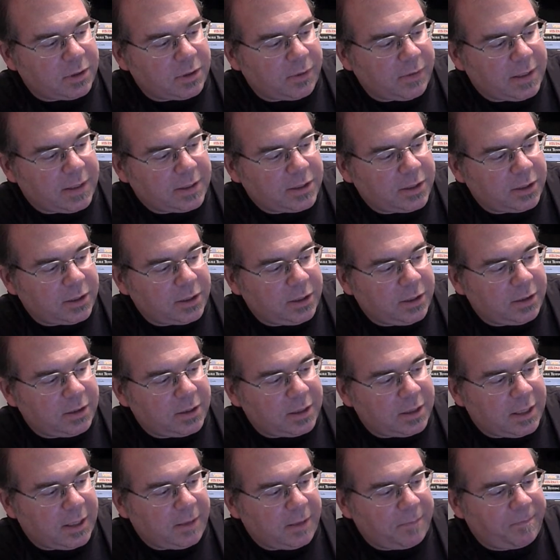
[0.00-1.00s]
so that's a good
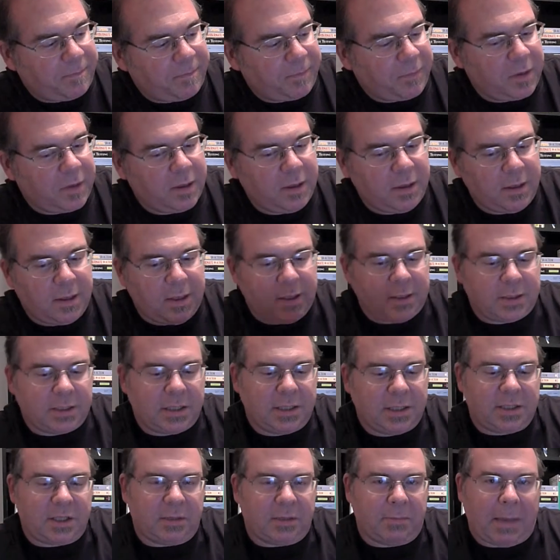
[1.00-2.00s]
thing.
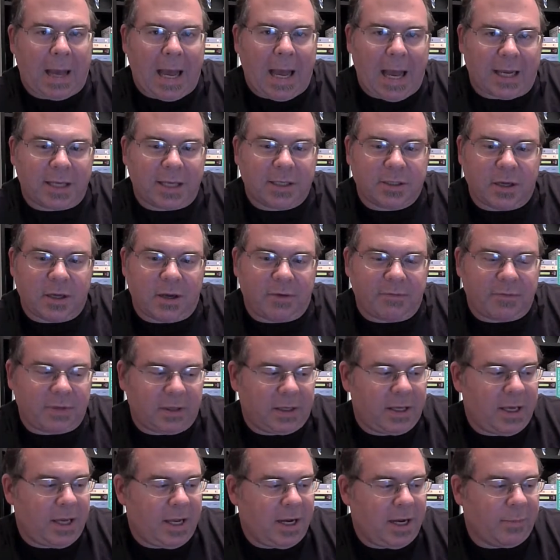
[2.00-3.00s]
Since the back is off the
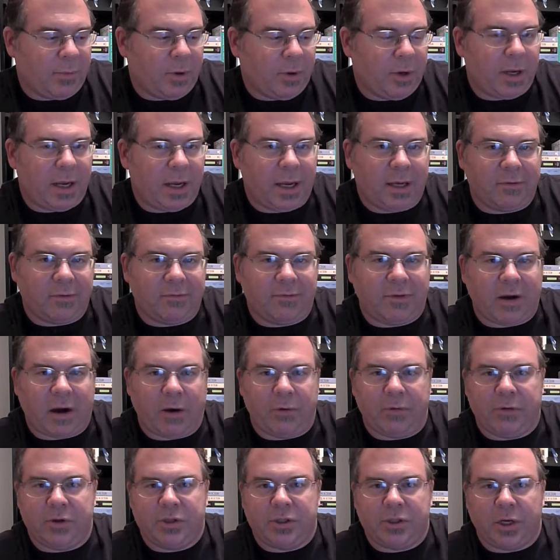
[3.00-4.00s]
camera, I can fire
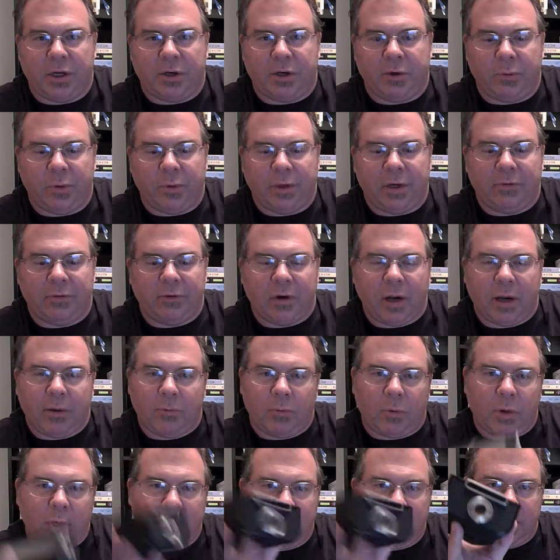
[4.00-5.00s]
the shutter whenever I
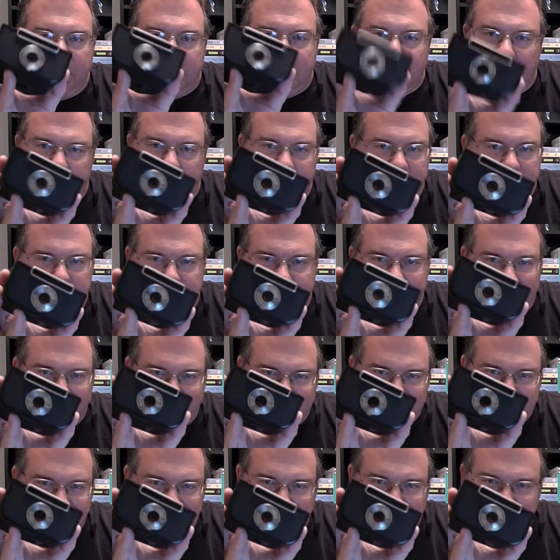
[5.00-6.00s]
want, whether the dark
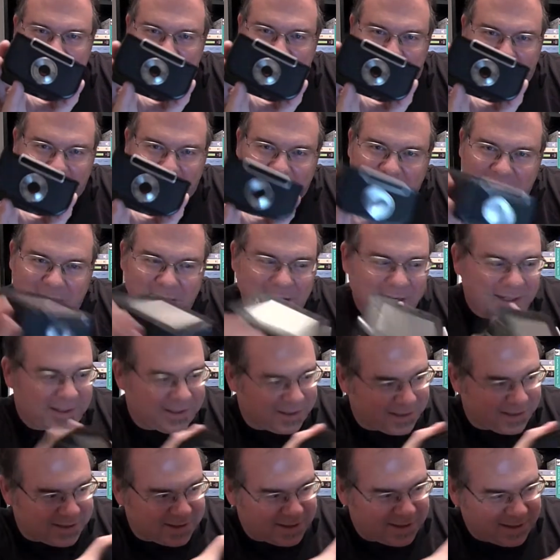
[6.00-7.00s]
slides in or not,
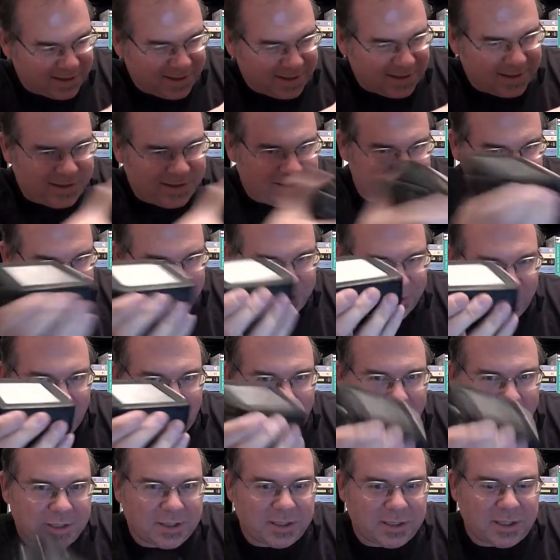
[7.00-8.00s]
because the
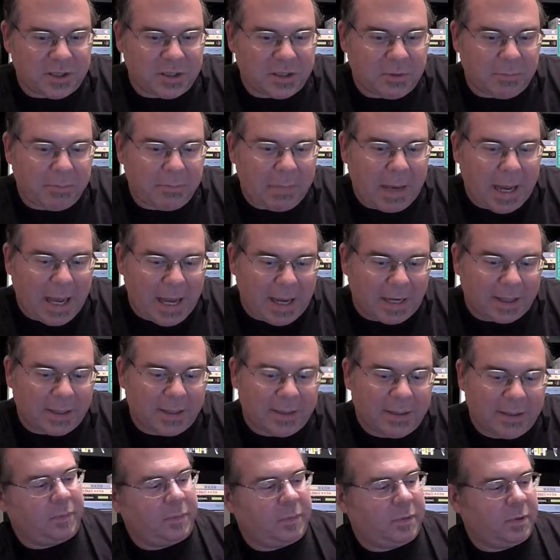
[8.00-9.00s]
interlock is in the back.
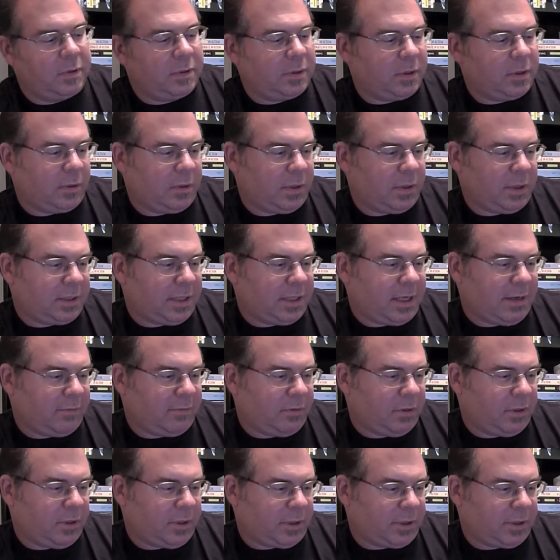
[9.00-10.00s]
So let's have a
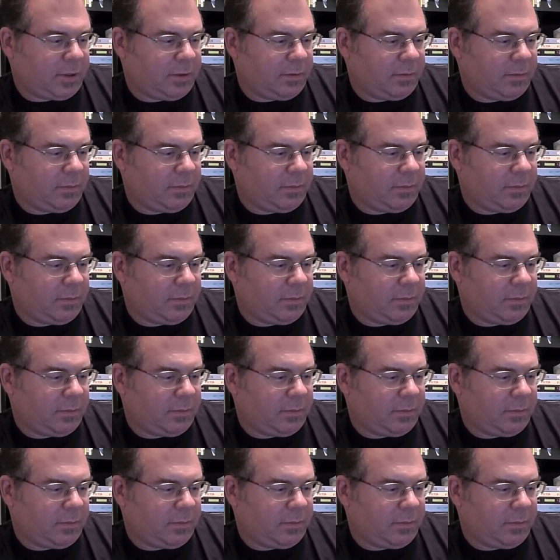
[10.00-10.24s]
look.